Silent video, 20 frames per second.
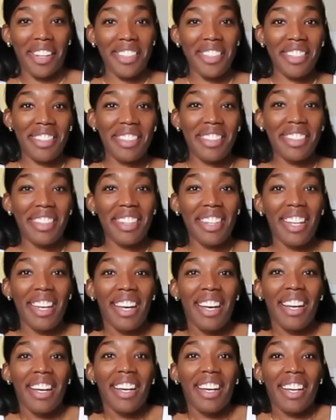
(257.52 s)
guys
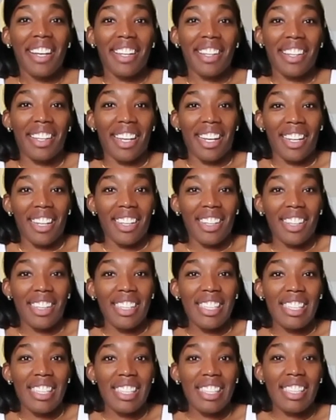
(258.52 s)
yeah
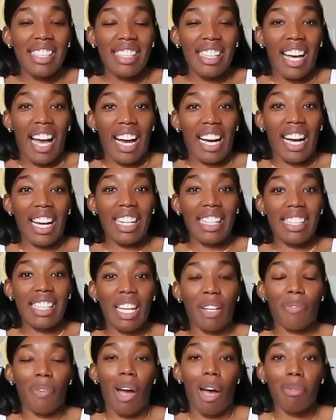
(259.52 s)
it's i gotta
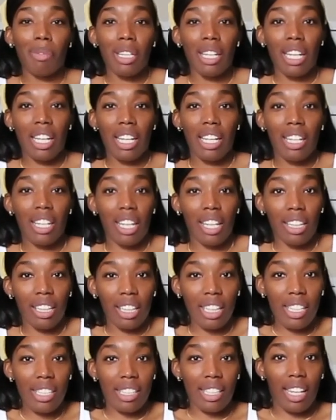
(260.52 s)
take probably in at
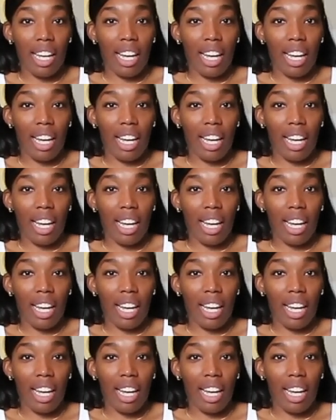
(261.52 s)
least